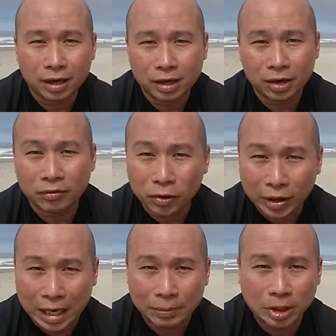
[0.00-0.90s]
If
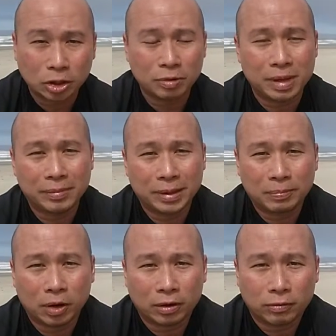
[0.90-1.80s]
you're an amateur, maybe
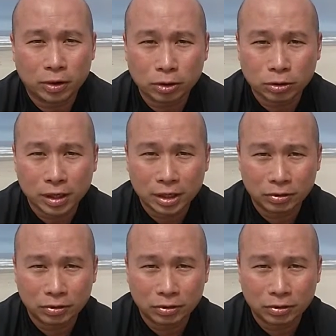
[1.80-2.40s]
part of what you're trying